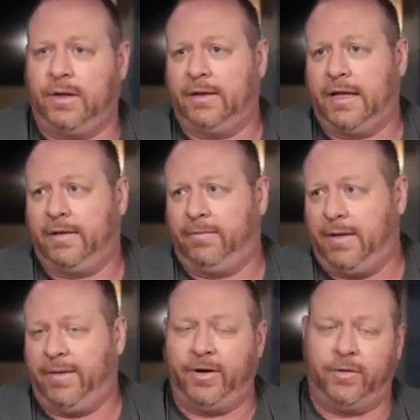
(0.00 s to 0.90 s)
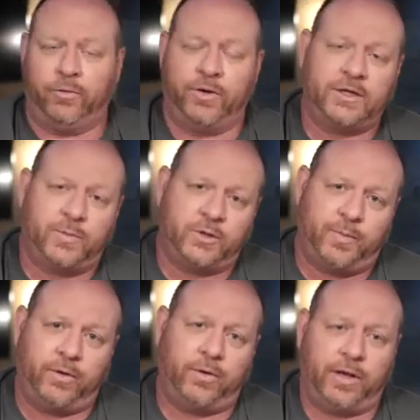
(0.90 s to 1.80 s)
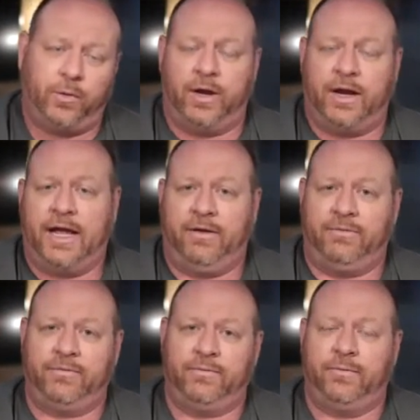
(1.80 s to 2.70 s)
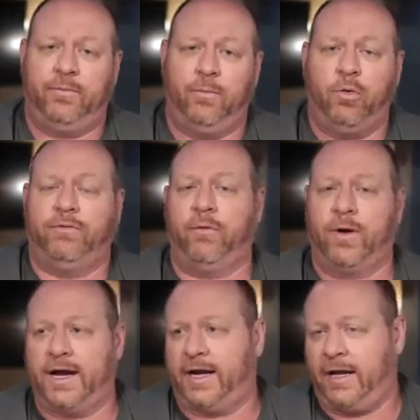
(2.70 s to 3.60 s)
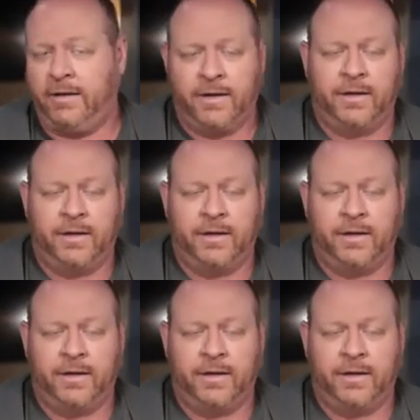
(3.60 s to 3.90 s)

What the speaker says: they maybe don't drink as much beer, or they want to have more variety